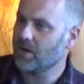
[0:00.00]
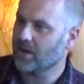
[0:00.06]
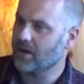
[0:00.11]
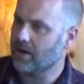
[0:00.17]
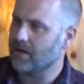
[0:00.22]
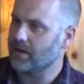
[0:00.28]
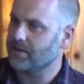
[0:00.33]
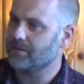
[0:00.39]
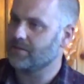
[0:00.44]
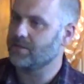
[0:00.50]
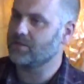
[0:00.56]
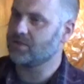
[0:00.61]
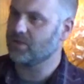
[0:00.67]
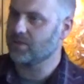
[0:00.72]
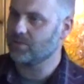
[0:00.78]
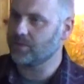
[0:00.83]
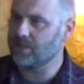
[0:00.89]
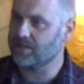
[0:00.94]
are, then
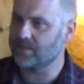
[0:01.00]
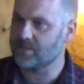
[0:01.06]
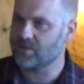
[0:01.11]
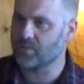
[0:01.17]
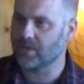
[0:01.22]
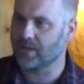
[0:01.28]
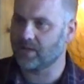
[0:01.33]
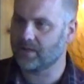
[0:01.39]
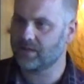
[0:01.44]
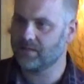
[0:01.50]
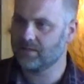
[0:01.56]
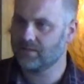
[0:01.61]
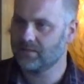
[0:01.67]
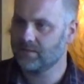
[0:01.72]
join me in this work.